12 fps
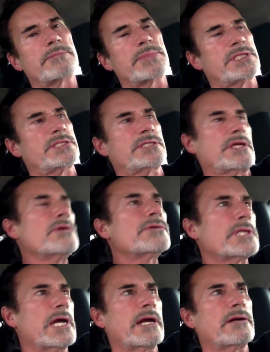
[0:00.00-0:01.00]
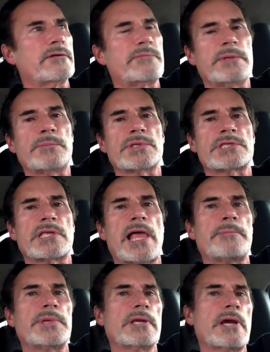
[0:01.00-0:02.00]
I'm so tired of people
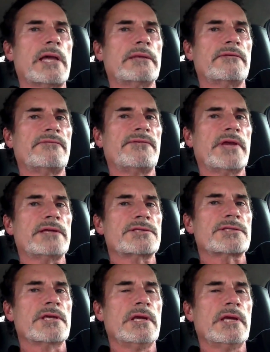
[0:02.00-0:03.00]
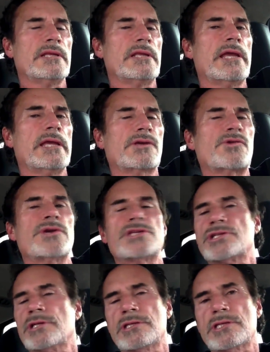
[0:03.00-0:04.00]
slapping God in the face and letting
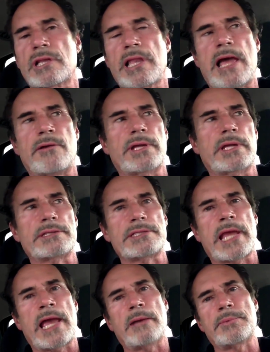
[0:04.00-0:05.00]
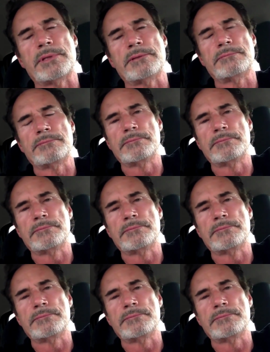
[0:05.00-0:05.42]
Christians allowing it to happen.